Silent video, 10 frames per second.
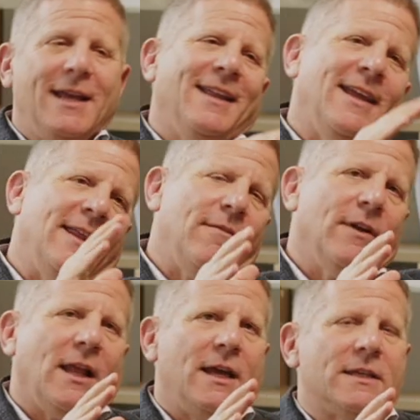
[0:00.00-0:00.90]
And then they
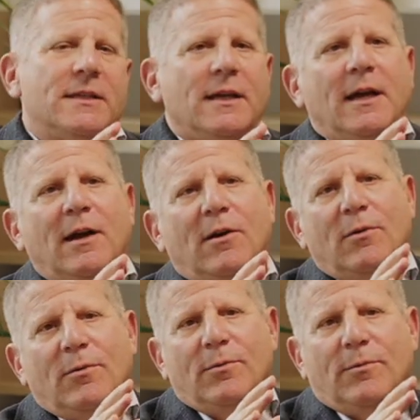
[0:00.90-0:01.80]
realized,
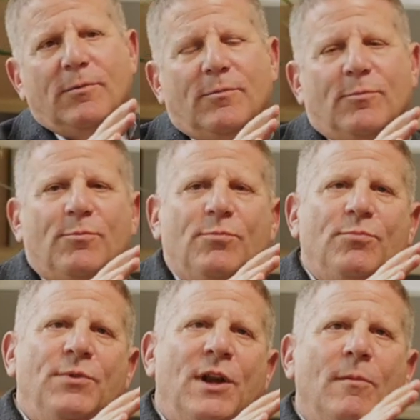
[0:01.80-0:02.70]

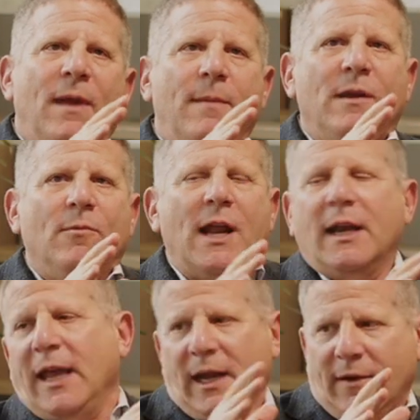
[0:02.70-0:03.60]
maybe we're
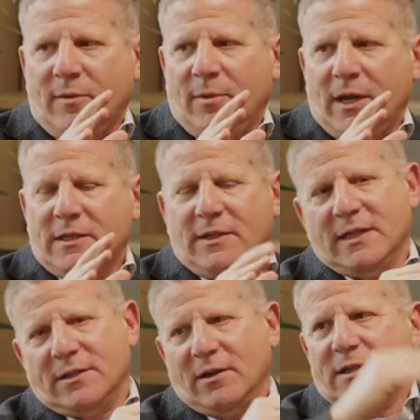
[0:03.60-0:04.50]
not getting everybody. So they
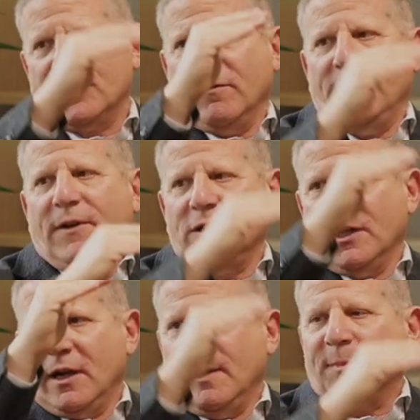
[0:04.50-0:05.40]
started sort of
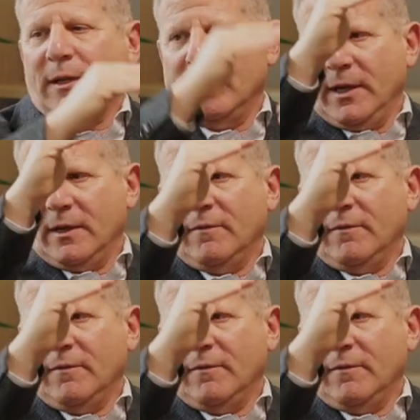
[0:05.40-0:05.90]
fudging it up a little bit,